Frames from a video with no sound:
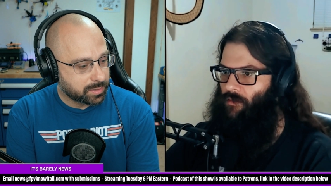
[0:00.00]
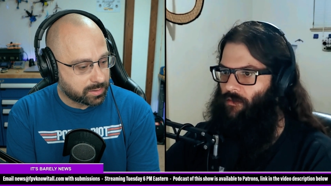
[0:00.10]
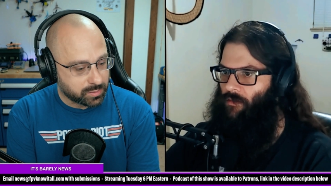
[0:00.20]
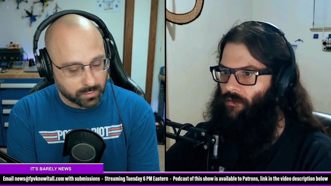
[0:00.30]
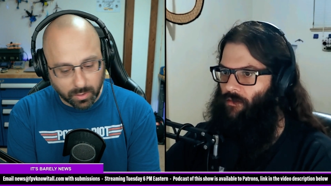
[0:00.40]

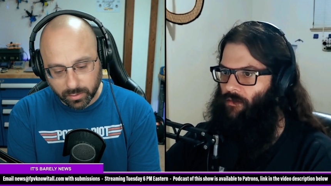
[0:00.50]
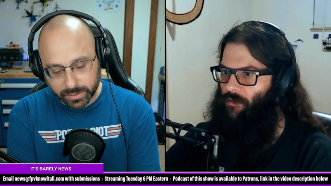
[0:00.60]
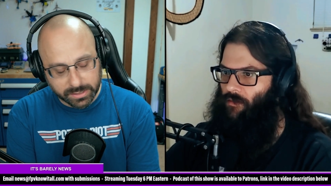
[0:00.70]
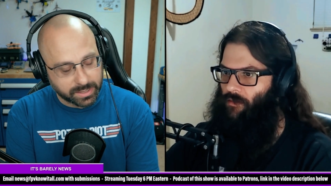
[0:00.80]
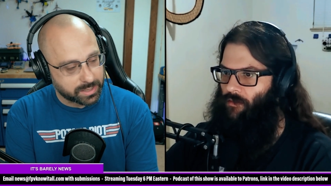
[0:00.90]
Speaker 1: to do all
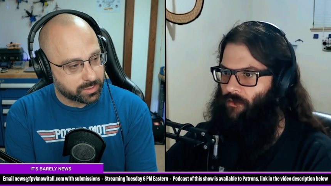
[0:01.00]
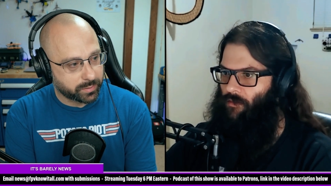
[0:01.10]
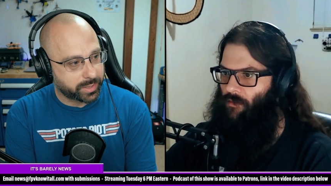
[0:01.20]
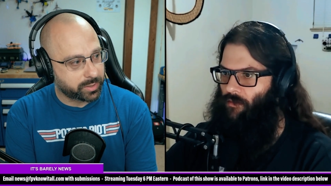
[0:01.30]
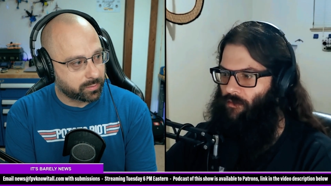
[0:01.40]
the
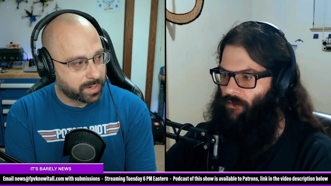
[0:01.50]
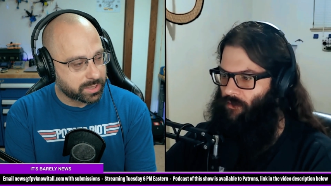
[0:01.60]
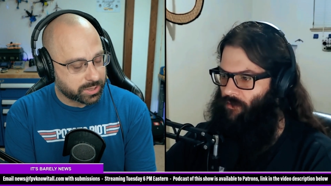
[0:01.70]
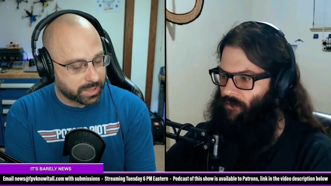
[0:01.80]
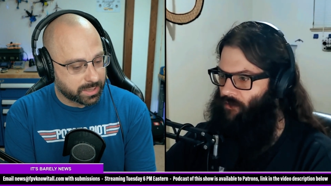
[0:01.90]
sensor
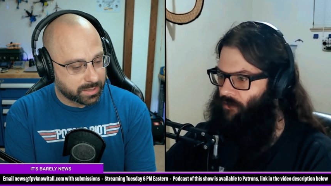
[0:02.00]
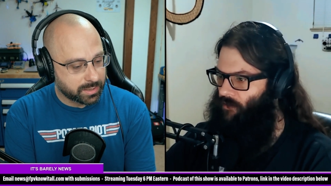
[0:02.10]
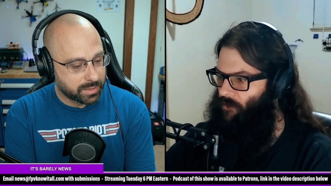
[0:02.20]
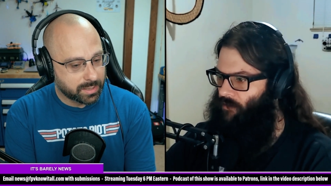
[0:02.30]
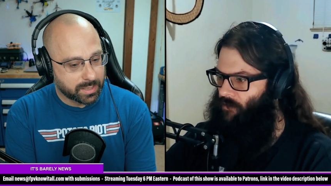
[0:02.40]

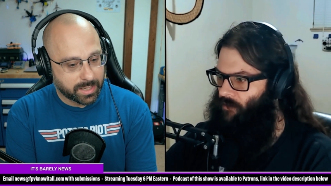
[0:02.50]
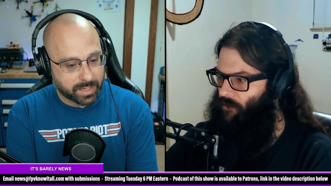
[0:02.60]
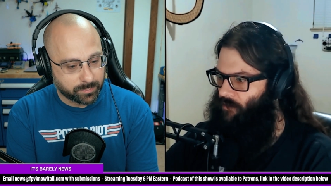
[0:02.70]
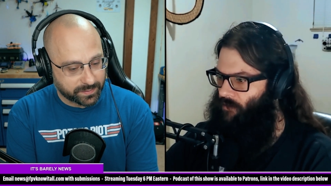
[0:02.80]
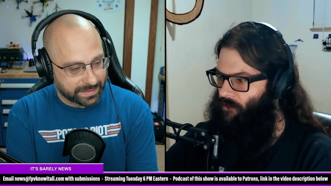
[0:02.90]
integration
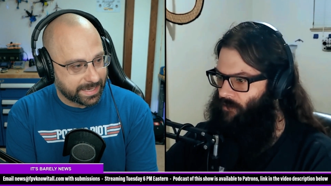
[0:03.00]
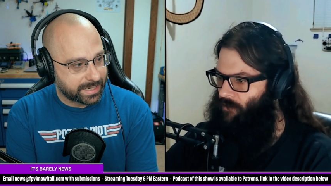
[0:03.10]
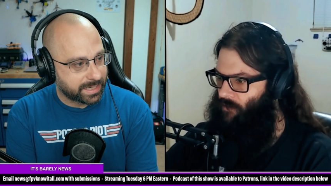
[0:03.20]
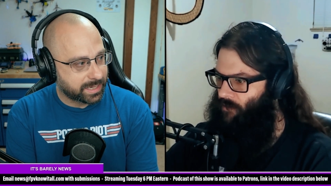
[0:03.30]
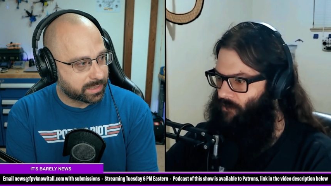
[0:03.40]
and
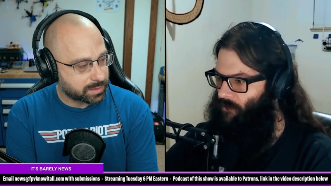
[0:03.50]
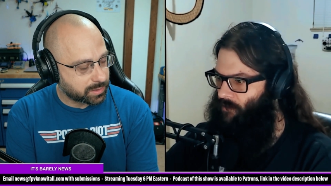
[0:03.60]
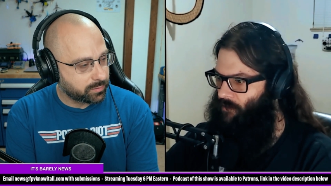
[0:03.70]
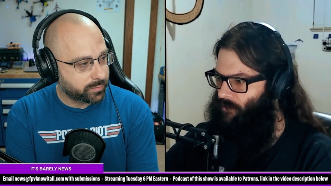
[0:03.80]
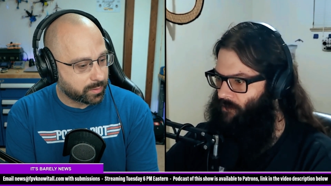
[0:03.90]
planning and
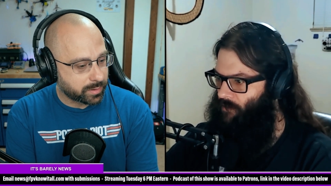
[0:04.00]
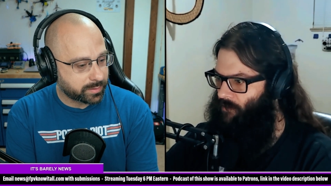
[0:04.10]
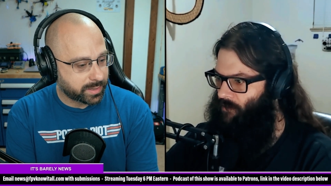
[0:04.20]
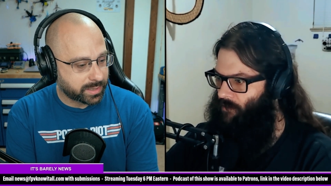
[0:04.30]
so forth.